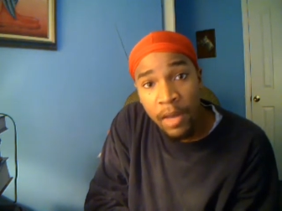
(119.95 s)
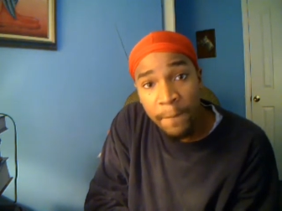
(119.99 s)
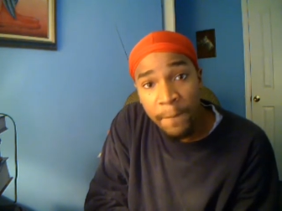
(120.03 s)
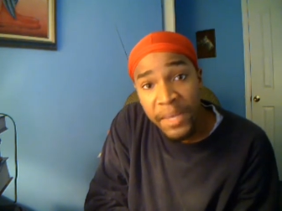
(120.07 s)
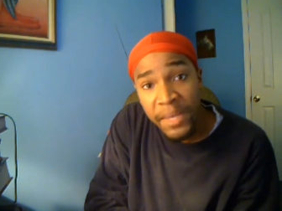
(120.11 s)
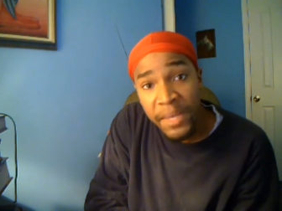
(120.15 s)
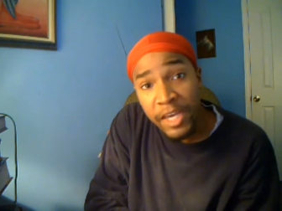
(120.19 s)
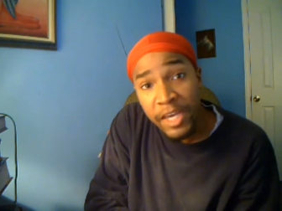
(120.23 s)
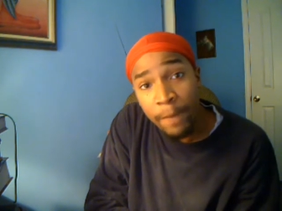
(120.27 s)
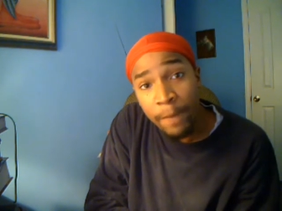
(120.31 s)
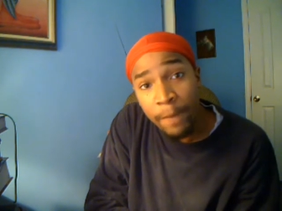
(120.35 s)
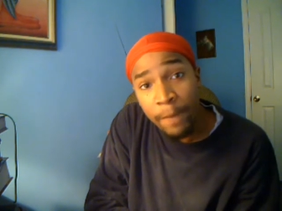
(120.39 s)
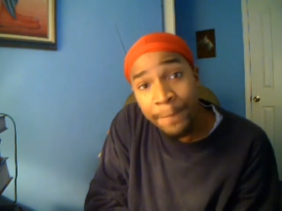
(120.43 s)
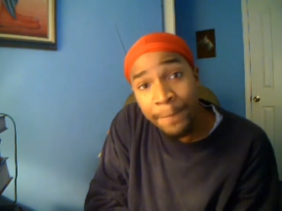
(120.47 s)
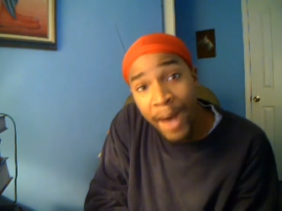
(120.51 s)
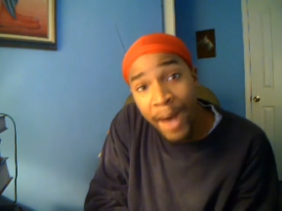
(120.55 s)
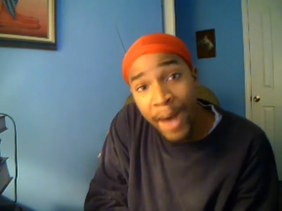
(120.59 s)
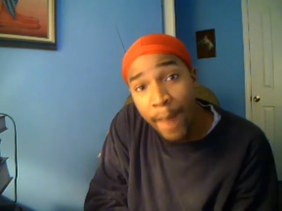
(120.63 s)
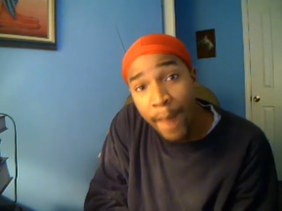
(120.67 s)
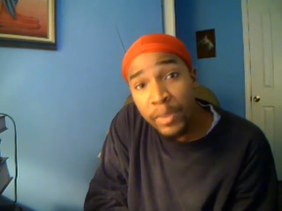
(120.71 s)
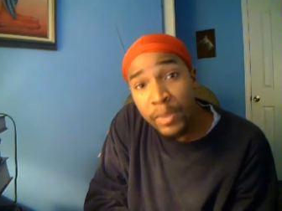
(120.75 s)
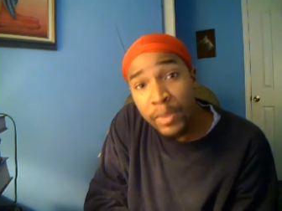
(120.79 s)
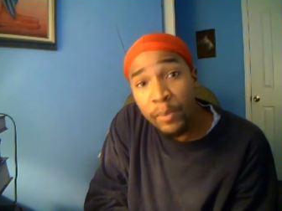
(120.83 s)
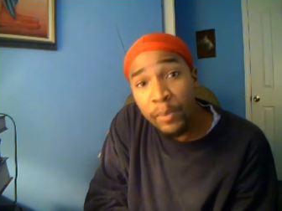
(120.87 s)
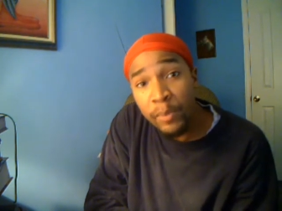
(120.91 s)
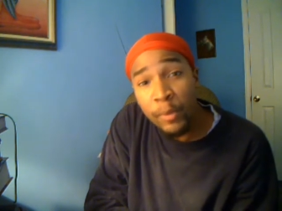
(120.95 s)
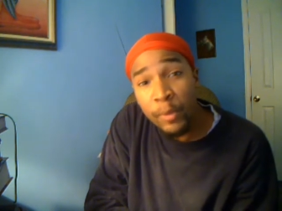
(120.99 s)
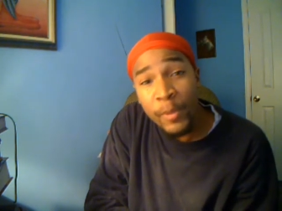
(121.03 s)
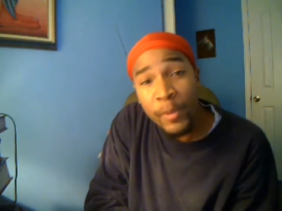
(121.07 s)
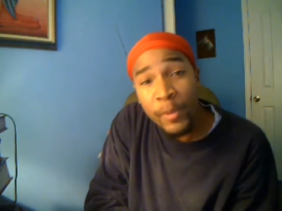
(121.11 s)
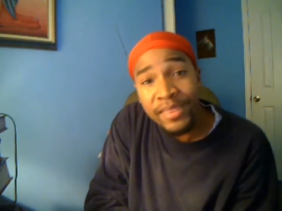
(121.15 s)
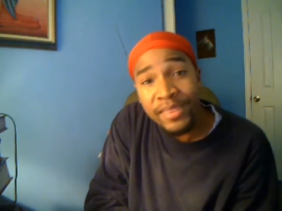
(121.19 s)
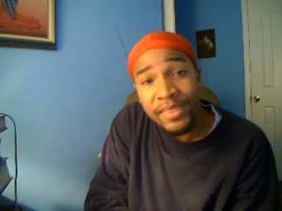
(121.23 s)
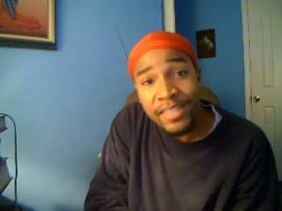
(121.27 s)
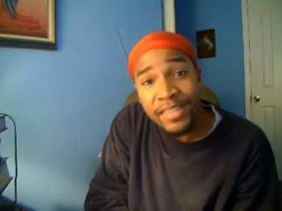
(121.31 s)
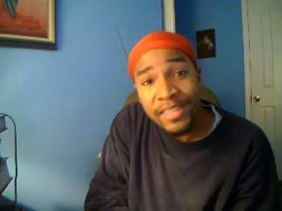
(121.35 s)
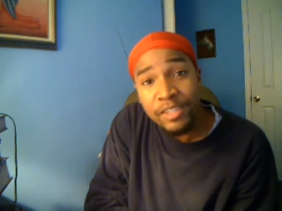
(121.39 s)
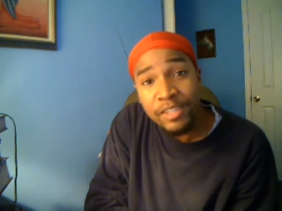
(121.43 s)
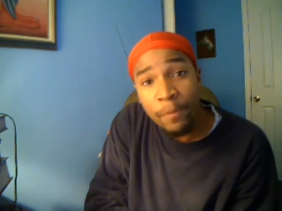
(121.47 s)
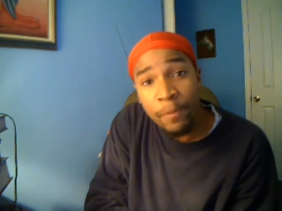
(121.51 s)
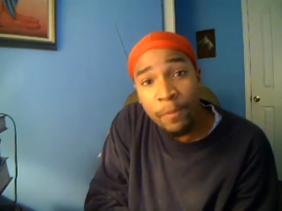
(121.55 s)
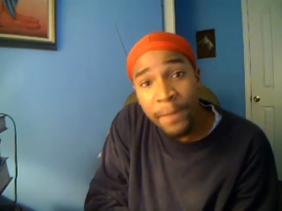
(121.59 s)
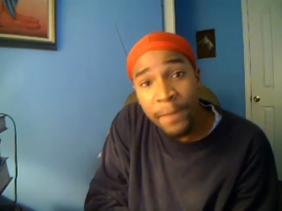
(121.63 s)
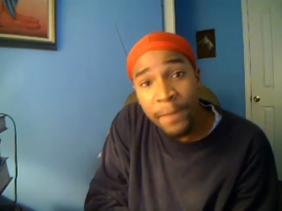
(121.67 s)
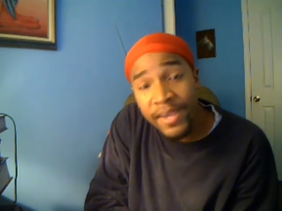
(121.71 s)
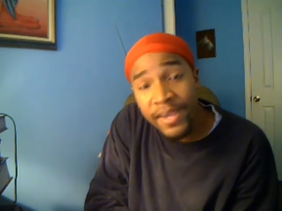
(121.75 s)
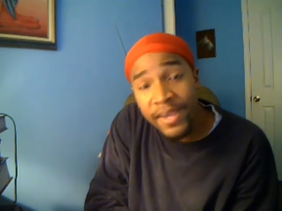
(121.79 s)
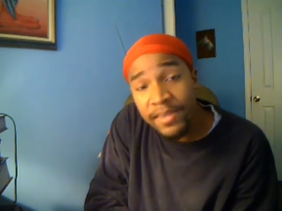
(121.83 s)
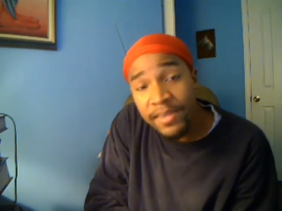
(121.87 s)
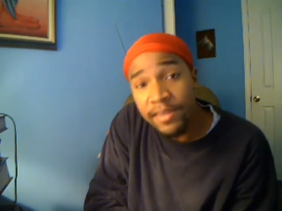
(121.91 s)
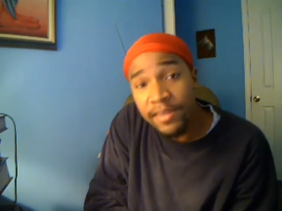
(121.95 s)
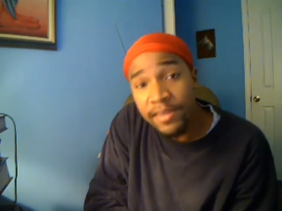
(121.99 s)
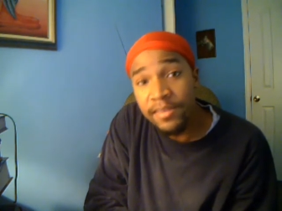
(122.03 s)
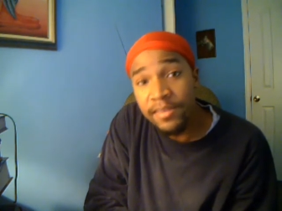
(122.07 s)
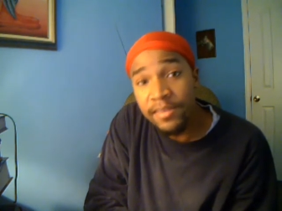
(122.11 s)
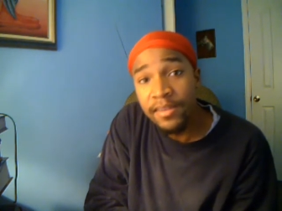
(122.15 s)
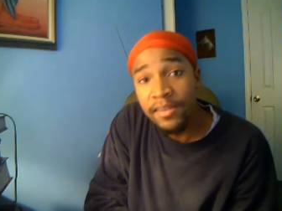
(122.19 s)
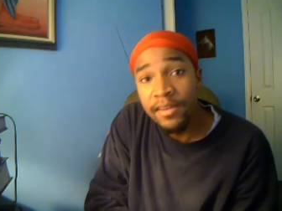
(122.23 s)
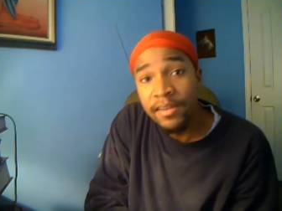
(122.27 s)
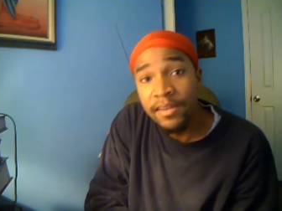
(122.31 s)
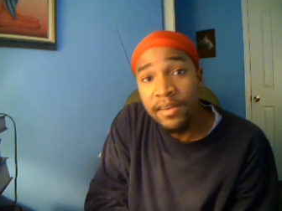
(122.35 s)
being abominable and disobedient,